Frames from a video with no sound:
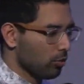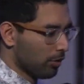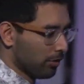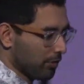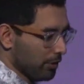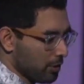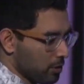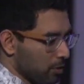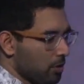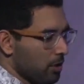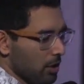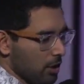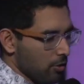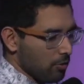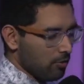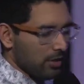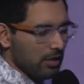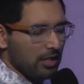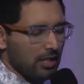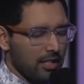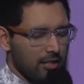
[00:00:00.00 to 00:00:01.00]
what we do,
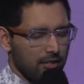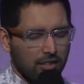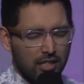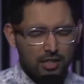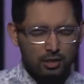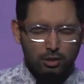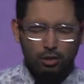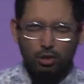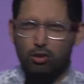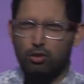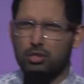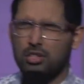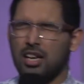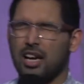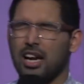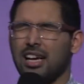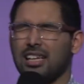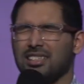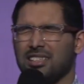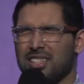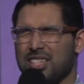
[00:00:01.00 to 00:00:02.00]
we're like, "Let's close our
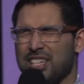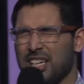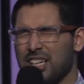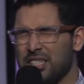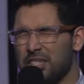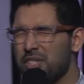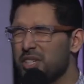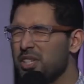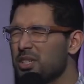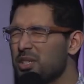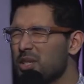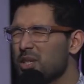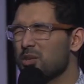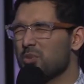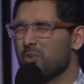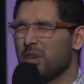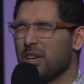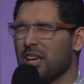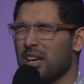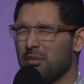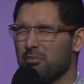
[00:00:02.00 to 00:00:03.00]
eyes. Dear Jesus,
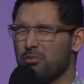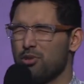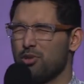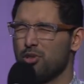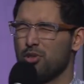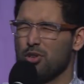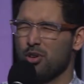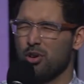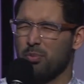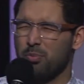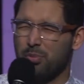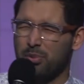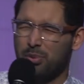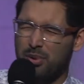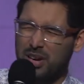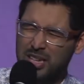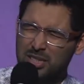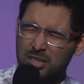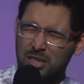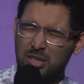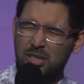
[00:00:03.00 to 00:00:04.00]
we come to your
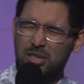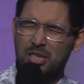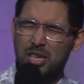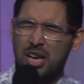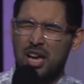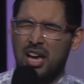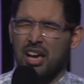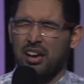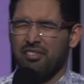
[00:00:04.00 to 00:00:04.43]
presence.